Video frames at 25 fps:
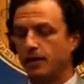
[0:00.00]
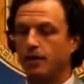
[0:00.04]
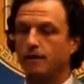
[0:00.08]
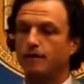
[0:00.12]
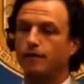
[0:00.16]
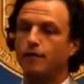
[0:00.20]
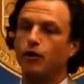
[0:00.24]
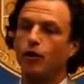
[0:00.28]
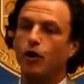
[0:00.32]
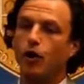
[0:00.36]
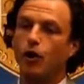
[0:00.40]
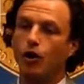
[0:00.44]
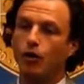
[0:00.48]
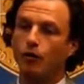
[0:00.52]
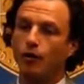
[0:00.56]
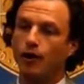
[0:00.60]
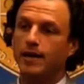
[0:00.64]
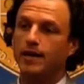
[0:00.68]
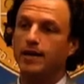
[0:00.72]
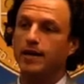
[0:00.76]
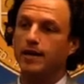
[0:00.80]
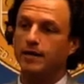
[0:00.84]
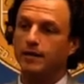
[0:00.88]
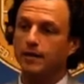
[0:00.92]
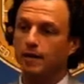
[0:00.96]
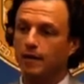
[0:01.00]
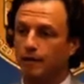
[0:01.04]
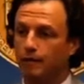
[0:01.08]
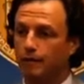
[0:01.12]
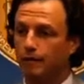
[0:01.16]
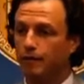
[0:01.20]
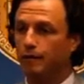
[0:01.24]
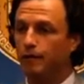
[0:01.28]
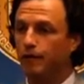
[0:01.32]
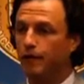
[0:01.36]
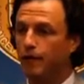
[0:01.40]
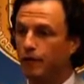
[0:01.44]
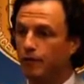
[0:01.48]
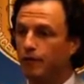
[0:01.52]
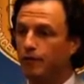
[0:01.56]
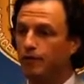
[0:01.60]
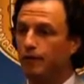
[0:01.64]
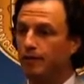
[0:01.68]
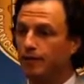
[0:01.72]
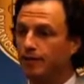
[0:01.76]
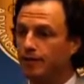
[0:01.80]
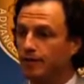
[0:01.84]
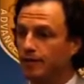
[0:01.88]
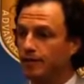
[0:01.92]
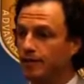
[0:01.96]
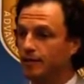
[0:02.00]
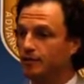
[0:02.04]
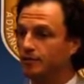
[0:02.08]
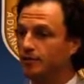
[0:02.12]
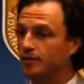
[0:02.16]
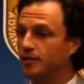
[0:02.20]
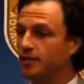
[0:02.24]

If you're already in there for another reason and you